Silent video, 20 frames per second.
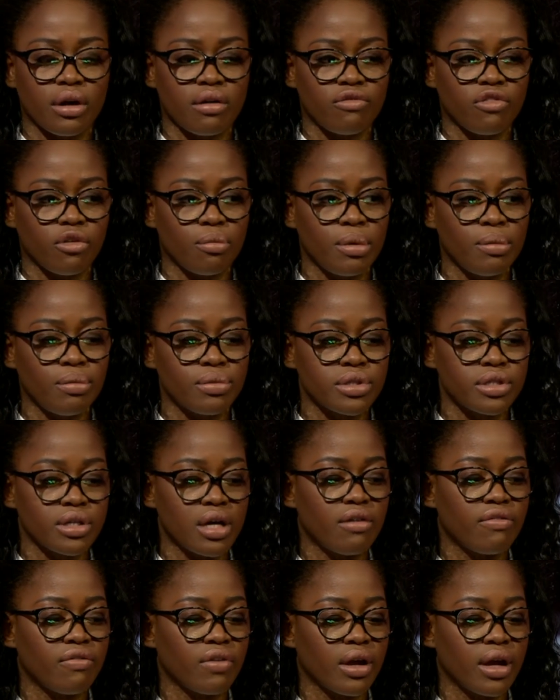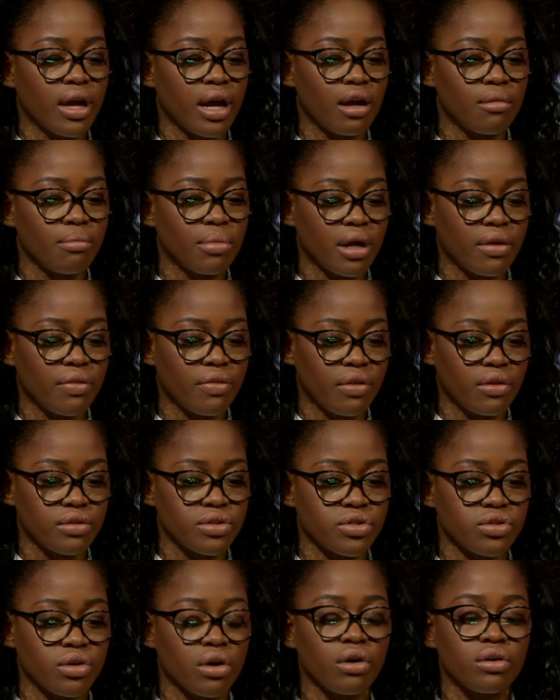for people to not forget about the
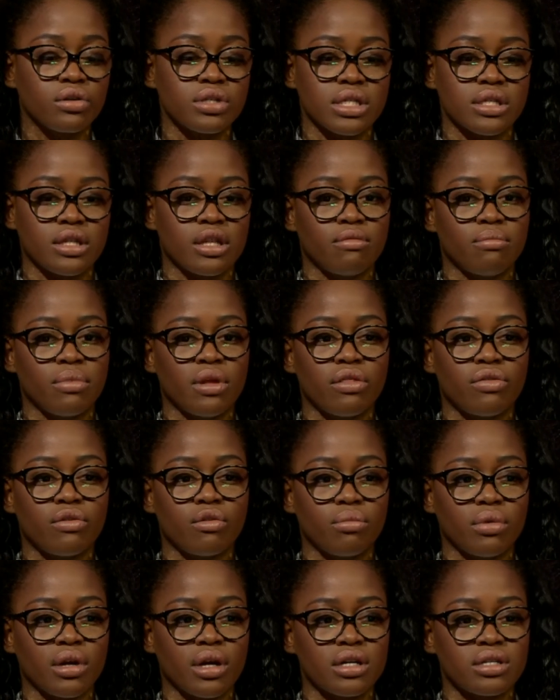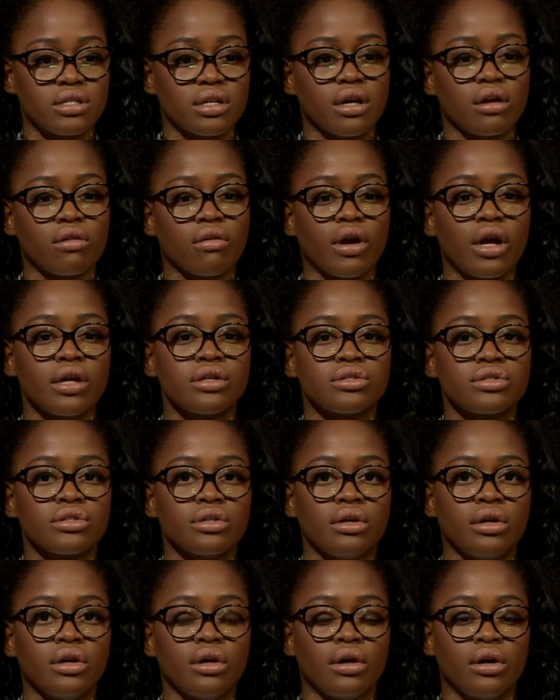struggles that they've been through, because it creates
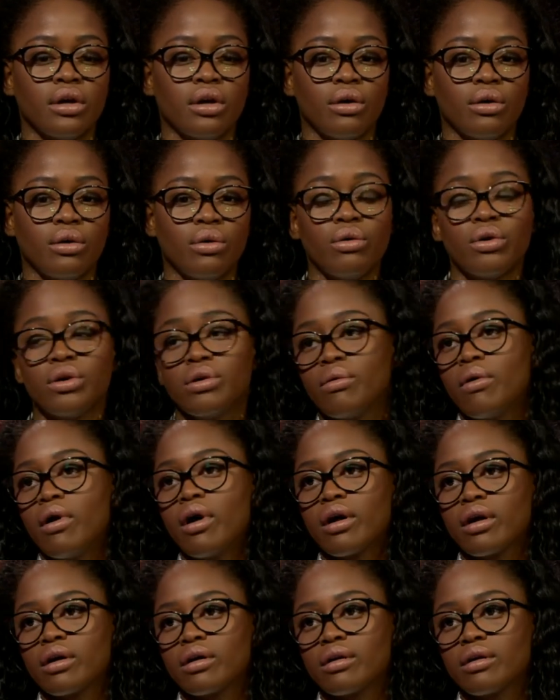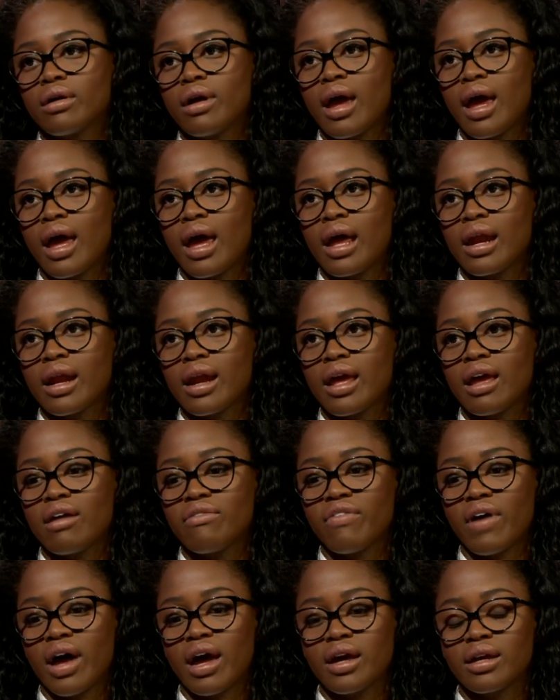who you are. And
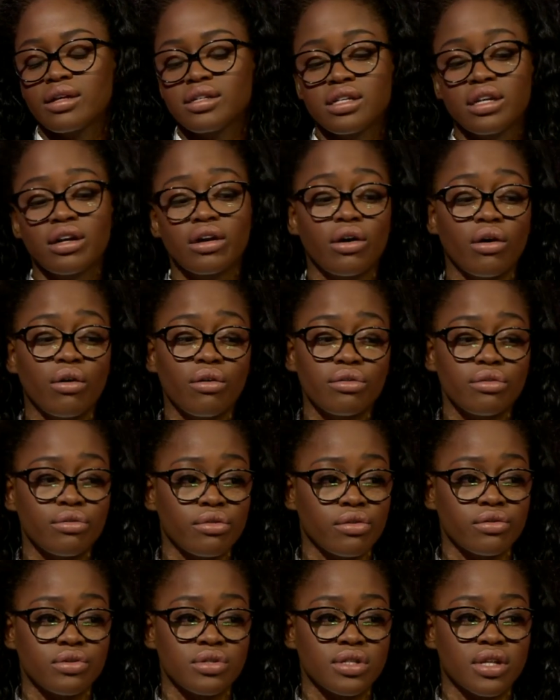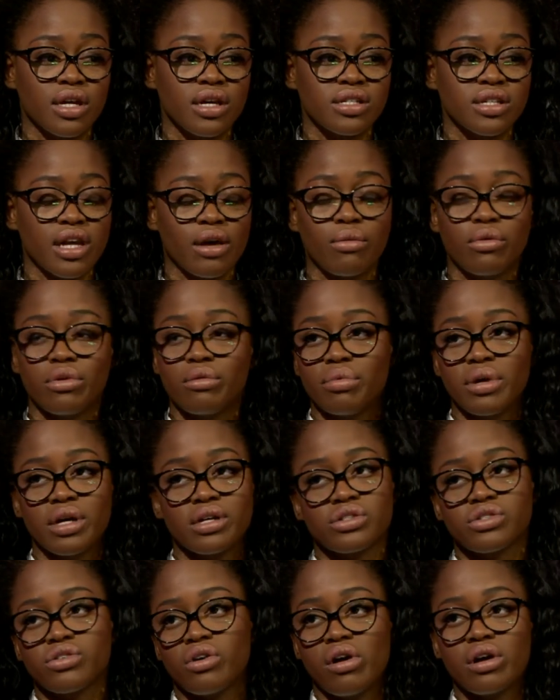if I didn't go through those things, I wouldn't be
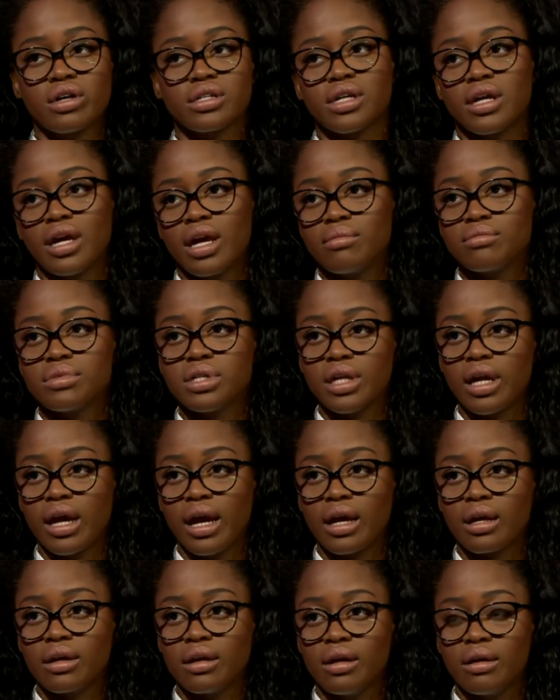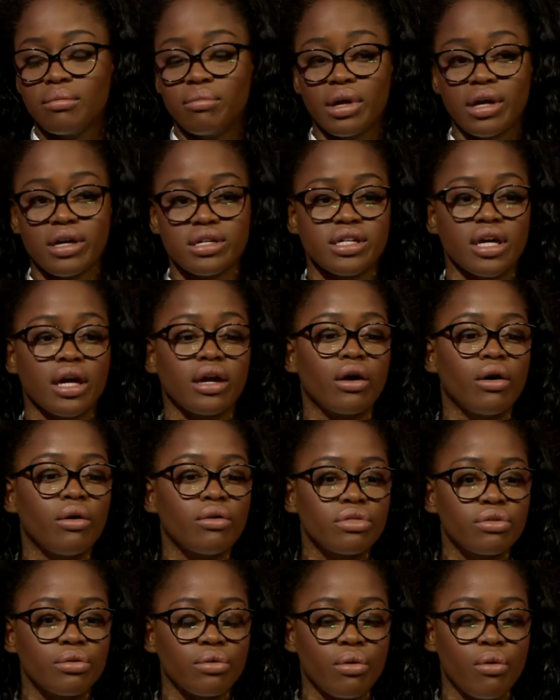as strong as I am today, because I
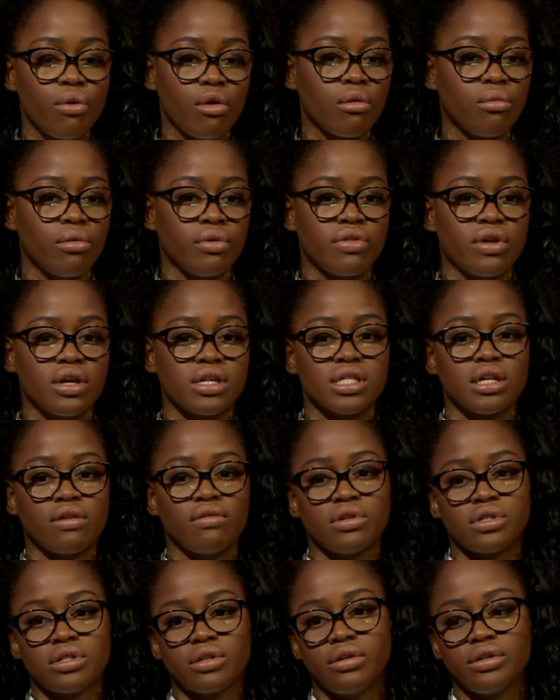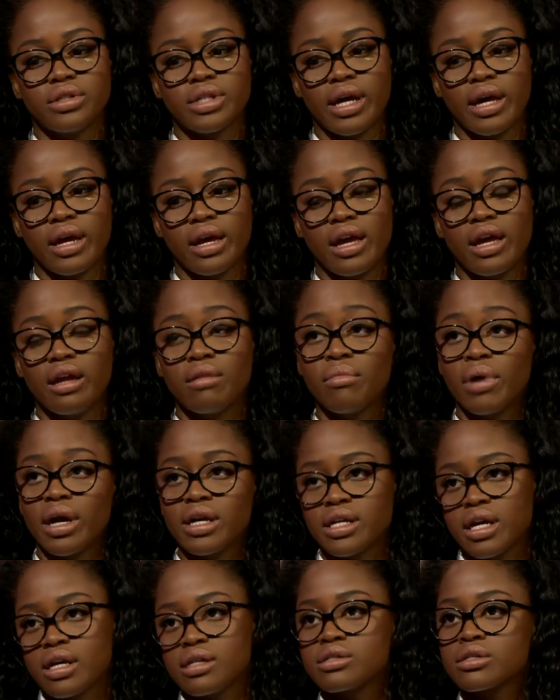go through horrible things every single day in my
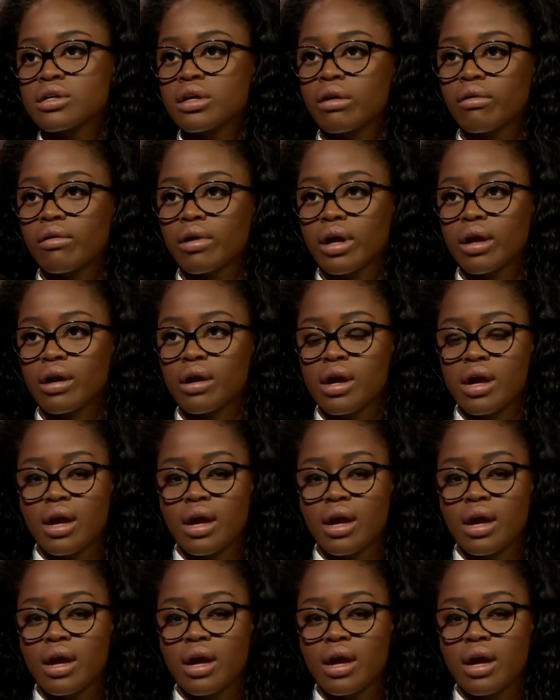dance career.